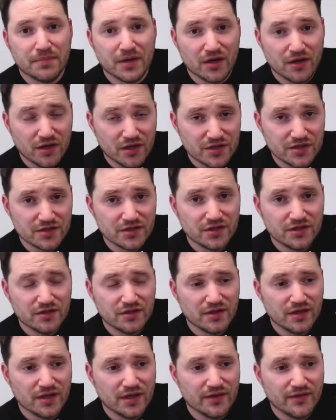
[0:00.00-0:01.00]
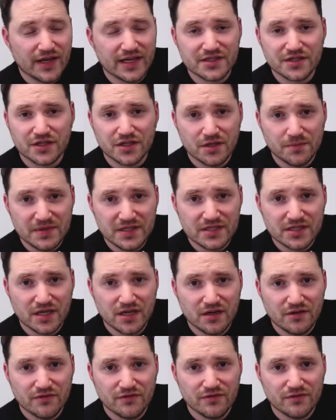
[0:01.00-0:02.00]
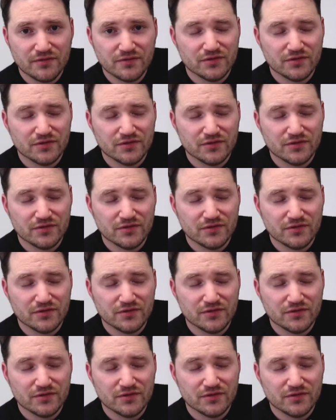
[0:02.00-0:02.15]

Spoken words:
person, that's going to be tough.